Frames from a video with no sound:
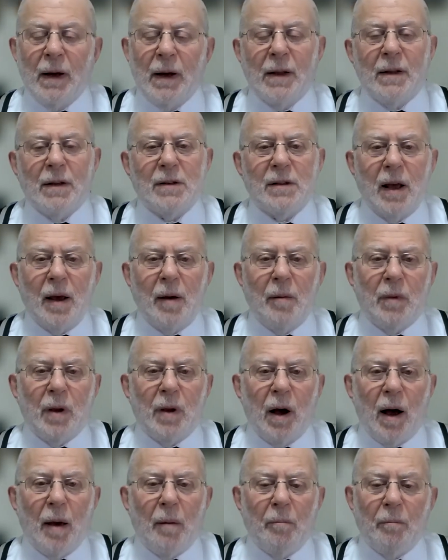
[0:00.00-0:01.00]
At the same
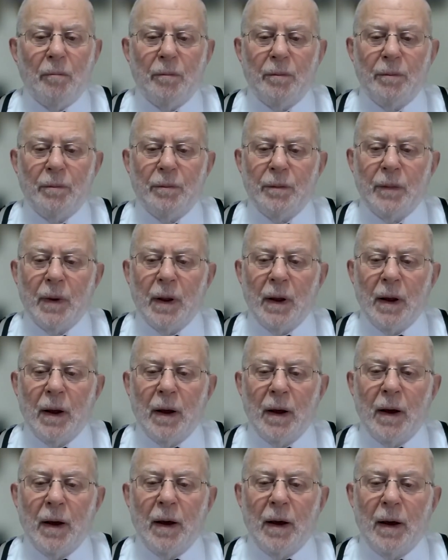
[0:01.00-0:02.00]
time,
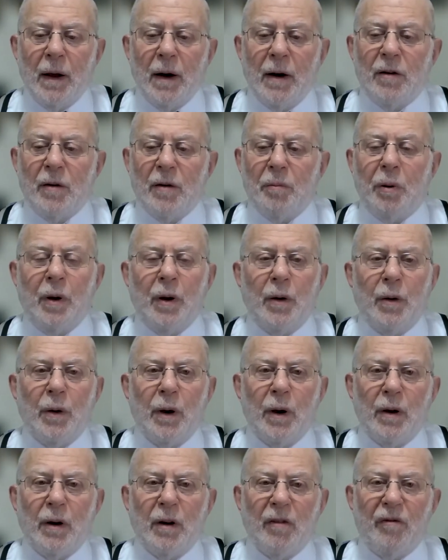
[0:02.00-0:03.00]
it is a
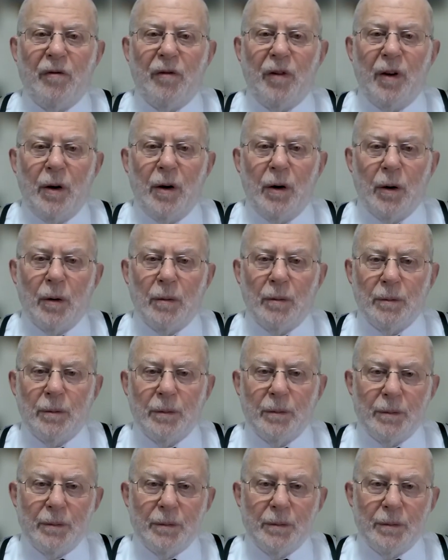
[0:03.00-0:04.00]
period of fear,
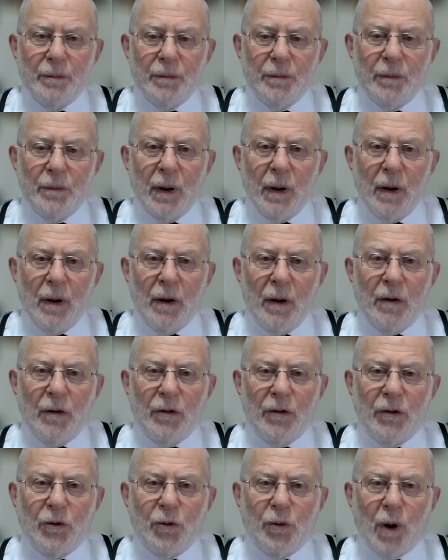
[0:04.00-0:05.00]

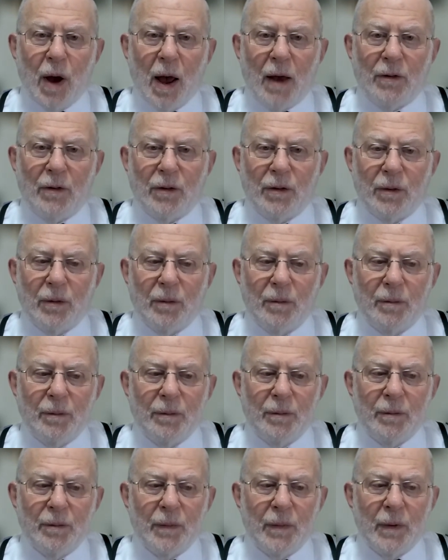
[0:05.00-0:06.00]
stress,
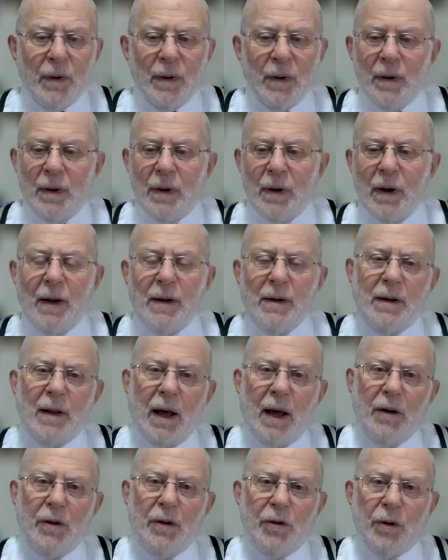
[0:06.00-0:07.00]
and
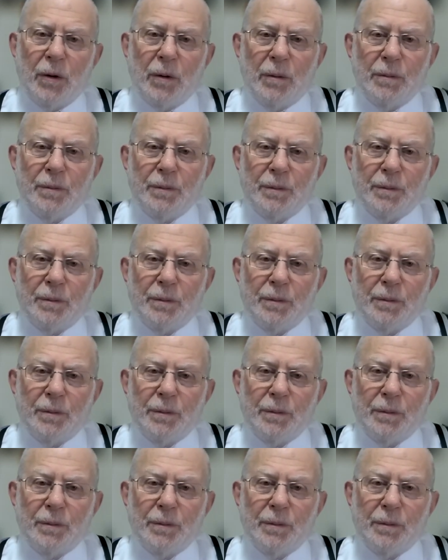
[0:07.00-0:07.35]
danger.